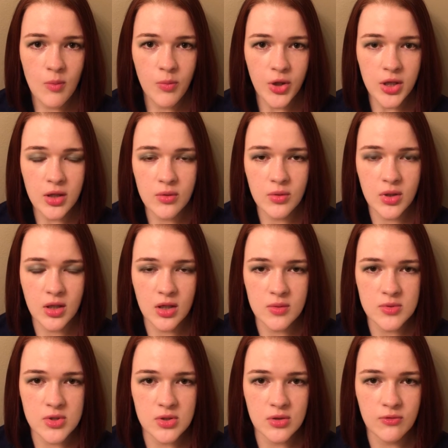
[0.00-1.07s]
picky when it
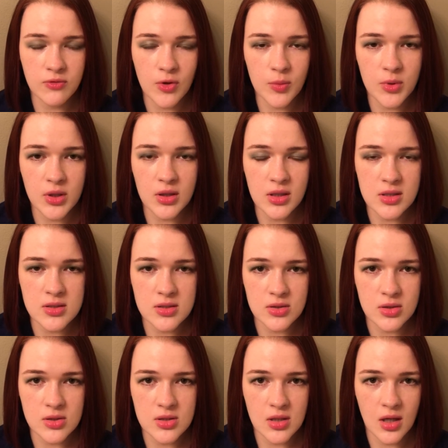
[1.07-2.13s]
comes to foaming
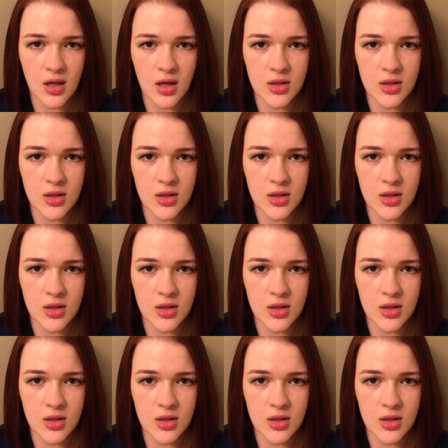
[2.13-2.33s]
cleansers.